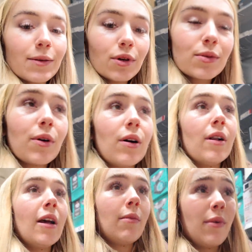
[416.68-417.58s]
what's what.
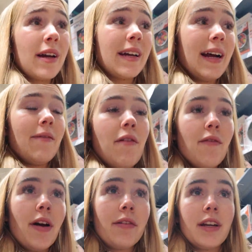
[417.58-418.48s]
We're going to have a
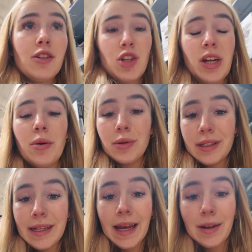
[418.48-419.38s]
very chilled
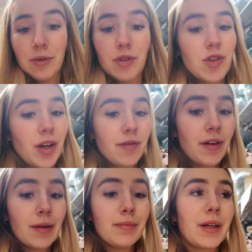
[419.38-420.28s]
day on the
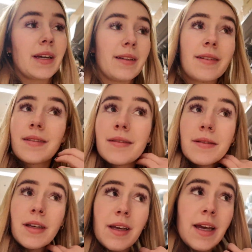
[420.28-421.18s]
sofa because
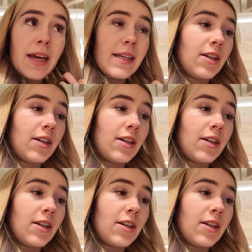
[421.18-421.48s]
it's